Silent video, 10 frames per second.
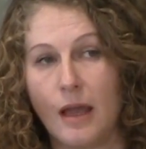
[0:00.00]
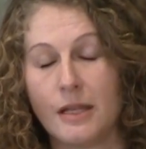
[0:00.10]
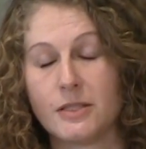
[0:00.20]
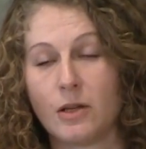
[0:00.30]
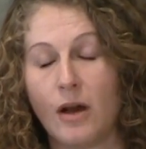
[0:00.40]

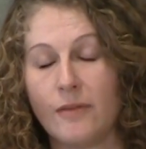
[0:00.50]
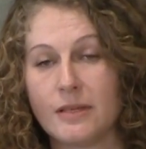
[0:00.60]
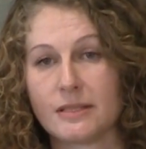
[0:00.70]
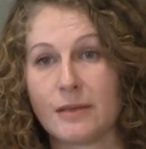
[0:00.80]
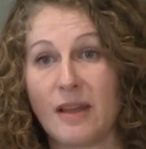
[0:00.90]
And so
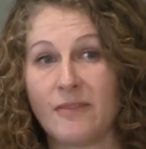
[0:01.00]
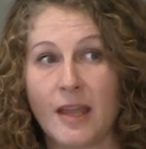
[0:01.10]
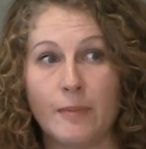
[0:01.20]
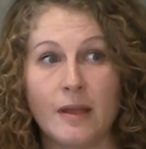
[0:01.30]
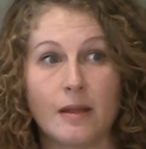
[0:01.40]
obviously my
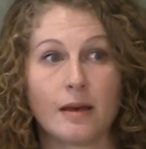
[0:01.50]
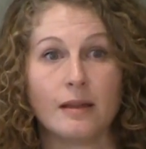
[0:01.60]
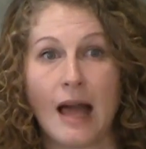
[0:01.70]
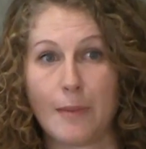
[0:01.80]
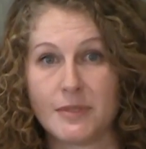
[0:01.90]
family
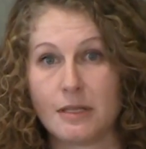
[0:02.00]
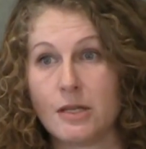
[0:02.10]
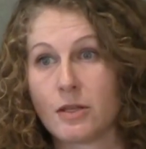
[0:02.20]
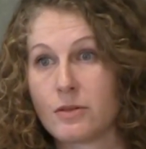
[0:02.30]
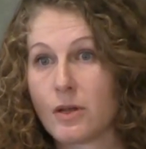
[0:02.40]
collapsed in
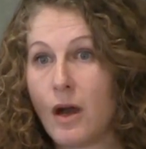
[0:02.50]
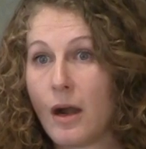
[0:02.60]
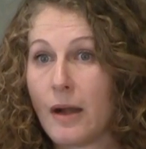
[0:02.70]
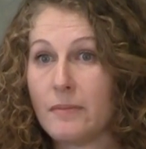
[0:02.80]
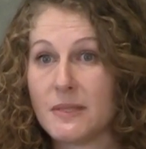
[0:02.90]
each other's
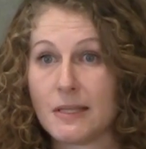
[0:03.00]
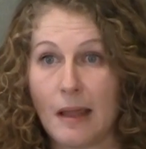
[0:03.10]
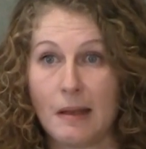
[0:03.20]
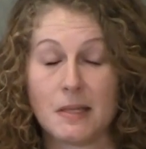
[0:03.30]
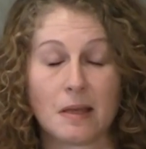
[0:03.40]
arms,
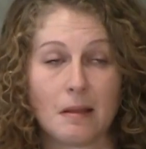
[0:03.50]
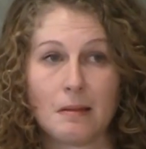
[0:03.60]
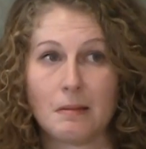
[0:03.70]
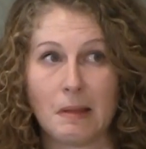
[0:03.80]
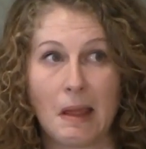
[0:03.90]
and
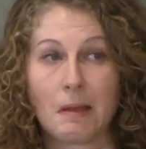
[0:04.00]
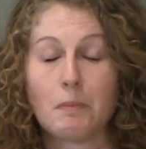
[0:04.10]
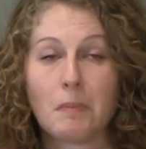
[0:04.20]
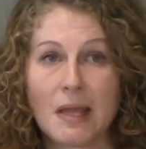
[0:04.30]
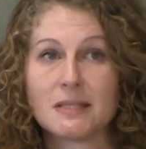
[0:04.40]

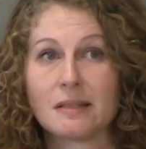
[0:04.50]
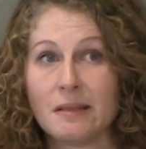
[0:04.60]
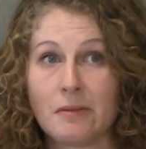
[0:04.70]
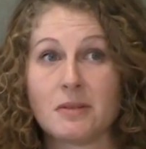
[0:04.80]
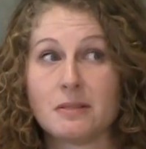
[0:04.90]
like basically
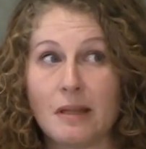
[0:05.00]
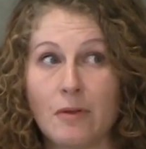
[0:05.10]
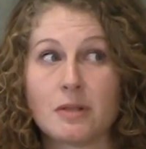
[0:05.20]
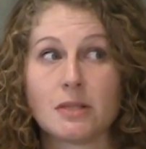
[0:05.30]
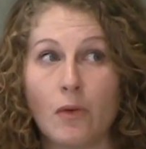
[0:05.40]
they
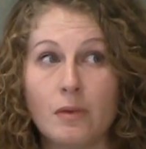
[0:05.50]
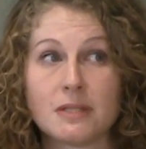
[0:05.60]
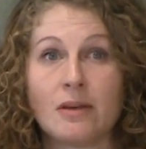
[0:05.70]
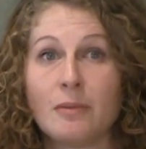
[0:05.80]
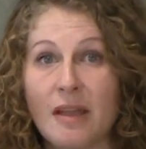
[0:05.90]
were
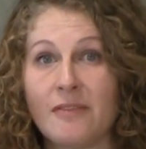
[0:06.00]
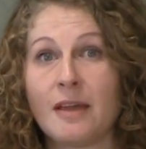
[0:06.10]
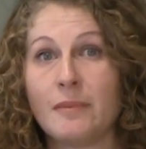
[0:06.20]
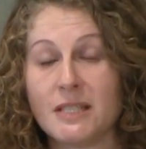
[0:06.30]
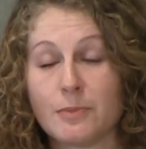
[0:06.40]
telling my
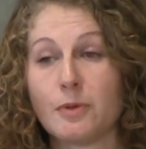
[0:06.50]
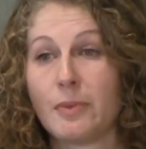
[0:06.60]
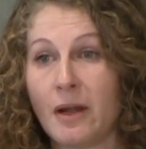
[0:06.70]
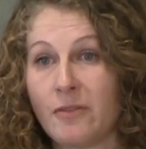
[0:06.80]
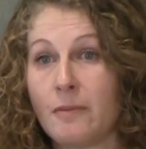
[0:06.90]
family to
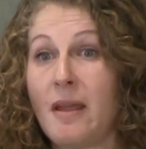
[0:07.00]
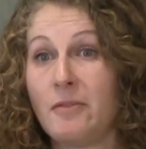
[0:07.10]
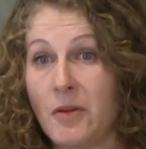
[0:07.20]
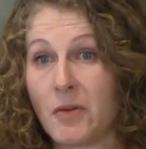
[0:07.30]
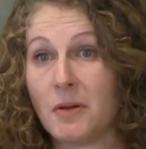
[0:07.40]
prepare for my
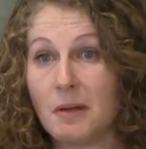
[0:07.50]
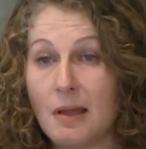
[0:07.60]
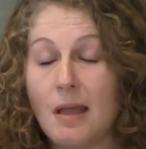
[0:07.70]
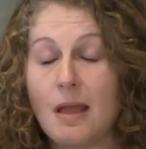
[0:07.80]
funeral.